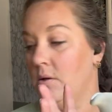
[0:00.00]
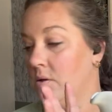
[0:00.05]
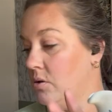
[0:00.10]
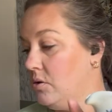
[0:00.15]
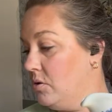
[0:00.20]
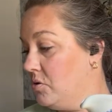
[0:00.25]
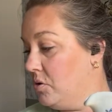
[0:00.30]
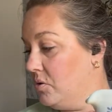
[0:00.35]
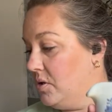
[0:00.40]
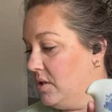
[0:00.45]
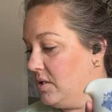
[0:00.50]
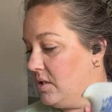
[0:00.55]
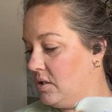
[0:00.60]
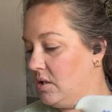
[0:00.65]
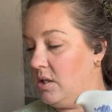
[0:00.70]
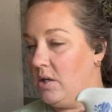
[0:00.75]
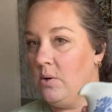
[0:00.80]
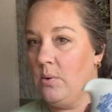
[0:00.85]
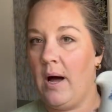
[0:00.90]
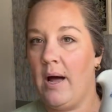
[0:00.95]
So this is
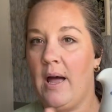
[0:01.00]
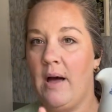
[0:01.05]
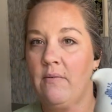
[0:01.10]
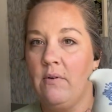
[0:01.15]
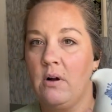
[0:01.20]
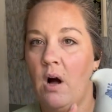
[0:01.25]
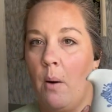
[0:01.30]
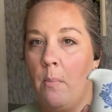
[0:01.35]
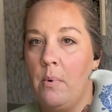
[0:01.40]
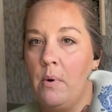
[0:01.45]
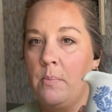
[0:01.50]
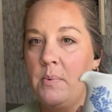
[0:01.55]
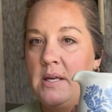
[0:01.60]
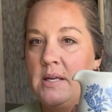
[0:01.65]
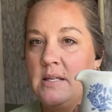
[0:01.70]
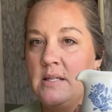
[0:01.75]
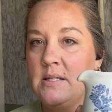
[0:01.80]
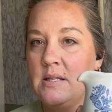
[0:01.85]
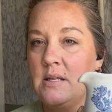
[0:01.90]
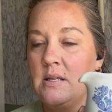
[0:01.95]
cute. I have a couple
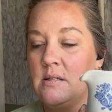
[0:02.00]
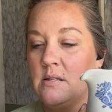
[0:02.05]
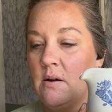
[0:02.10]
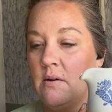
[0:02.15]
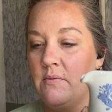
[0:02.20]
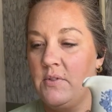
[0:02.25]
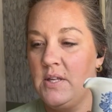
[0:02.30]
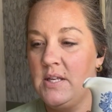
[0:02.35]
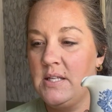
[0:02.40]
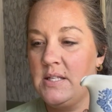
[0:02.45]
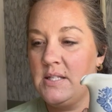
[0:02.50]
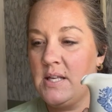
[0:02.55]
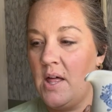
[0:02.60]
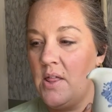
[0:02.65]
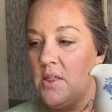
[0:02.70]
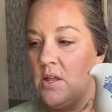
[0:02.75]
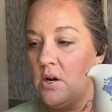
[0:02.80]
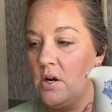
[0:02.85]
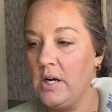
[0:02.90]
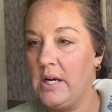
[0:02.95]
pieces of this
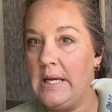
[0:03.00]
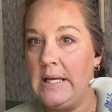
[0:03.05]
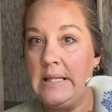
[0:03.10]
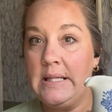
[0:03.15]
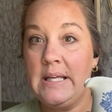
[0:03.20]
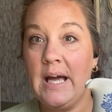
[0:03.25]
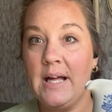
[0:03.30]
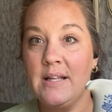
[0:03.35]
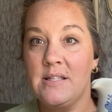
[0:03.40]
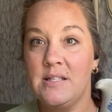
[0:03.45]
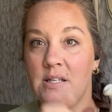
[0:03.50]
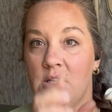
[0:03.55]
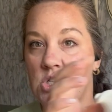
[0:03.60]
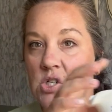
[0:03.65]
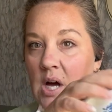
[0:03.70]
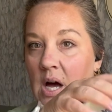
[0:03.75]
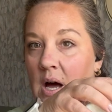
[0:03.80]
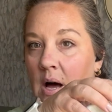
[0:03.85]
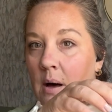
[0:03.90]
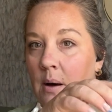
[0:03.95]
set that are in the Etsy
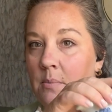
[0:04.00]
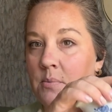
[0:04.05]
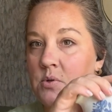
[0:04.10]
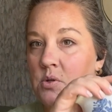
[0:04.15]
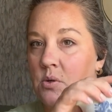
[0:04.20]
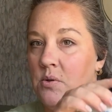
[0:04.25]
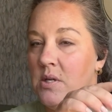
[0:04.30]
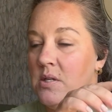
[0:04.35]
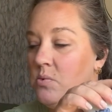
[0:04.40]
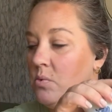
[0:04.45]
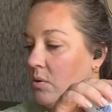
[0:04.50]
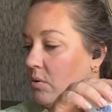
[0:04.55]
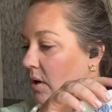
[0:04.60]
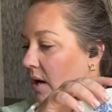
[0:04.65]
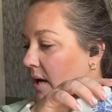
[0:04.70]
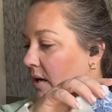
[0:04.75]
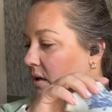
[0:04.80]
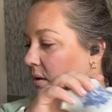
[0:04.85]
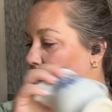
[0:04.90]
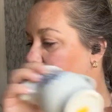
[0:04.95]
shop. So this one will
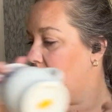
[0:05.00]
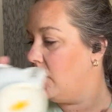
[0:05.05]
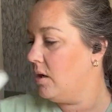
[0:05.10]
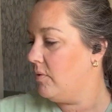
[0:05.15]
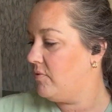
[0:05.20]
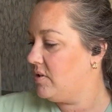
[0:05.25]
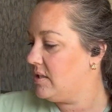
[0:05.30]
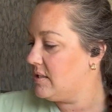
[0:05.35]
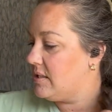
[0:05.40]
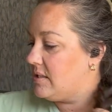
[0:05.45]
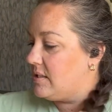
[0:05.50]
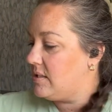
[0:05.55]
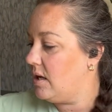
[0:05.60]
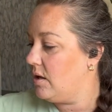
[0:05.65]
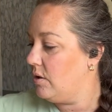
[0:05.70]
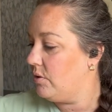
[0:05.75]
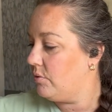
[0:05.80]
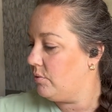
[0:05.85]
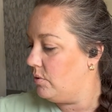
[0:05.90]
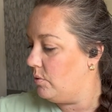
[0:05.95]
end up there if it doesn't
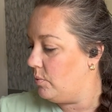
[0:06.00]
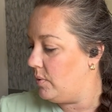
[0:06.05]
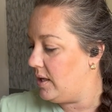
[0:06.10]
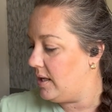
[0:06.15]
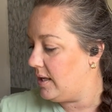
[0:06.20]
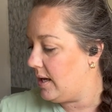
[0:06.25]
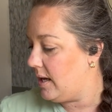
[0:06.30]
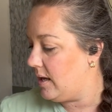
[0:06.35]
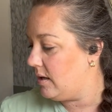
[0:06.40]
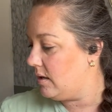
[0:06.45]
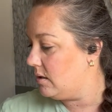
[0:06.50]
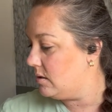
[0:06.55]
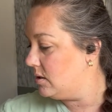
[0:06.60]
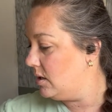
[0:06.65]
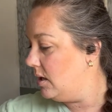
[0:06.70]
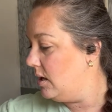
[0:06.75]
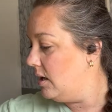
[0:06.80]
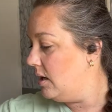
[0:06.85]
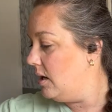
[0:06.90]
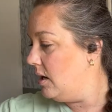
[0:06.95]
sell through the weekend.
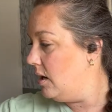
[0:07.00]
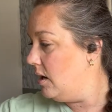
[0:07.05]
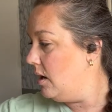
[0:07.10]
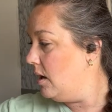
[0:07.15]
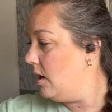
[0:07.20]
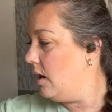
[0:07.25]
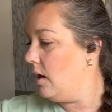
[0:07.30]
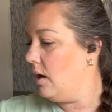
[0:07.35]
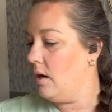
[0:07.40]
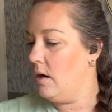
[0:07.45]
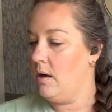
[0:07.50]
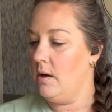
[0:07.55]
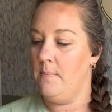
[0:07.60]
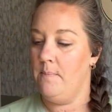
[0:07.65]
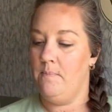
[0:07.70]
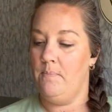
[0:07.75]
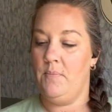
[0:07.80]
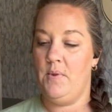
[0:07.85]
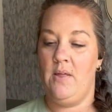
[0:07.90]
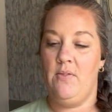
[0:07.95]

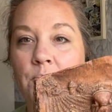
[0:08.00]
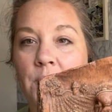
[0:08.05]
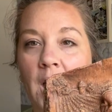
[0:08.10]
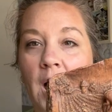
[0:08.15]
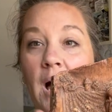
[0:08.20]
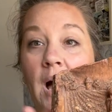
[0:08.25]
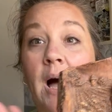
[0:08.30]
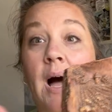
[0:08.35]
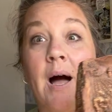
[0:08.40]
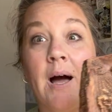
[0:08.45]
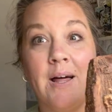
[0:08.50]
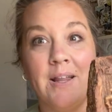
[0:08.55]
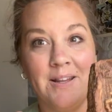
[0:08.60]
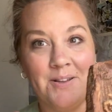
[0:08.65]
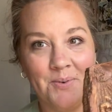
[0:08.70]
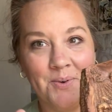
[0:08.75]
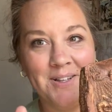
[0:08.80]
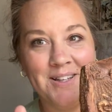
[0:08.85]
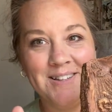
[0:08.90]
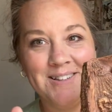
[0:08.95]
And I
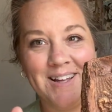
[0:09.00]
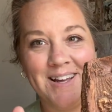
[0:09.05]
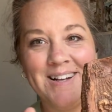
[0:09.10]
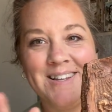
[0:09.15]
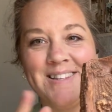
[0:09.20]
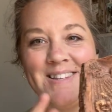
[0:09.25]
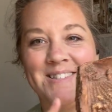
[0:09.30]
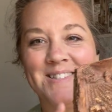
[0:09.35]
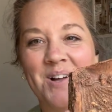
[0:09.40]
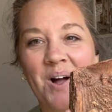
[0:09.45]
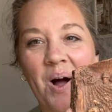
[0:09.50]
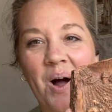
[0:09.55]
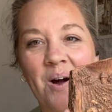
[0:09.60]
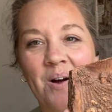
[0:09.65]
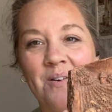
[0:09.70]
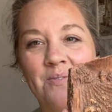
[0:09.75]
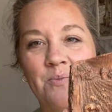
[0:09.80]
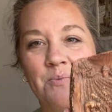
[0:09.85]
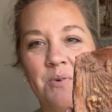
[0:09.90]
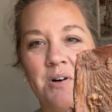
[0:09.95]
really liked this
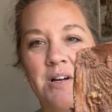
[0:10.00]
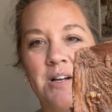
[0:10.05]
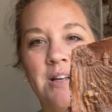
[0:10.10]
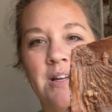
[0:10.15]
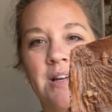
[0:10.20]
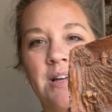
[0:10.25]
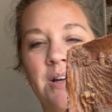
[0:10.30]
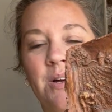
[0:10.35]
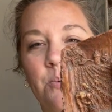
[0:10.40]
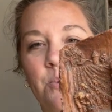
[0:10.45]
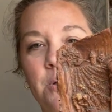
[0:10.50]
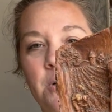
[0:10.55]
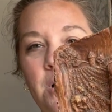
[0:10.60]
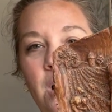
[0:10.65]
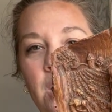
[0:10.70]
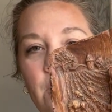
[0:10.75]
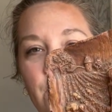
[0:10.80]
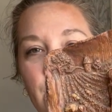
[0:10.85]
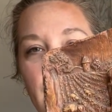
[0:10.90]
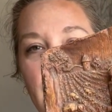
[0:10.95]
wood
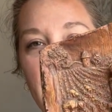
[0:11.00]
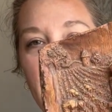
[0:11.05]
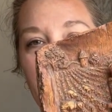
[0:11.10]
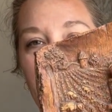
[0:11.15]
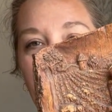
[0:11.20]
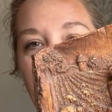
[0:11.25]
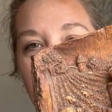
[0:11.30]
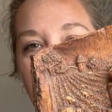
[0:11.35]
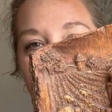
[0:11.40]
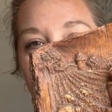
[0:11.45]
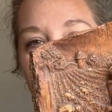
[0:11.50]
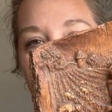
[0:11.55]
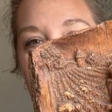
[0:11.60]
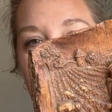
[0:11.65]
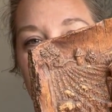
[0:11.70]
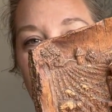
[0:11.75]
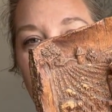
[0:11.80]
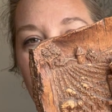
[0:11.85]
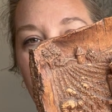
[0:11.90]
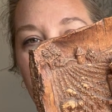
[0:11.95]
carving. I thought it
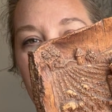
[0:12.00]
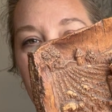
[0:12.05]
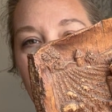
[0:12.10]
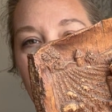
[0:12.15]
was really,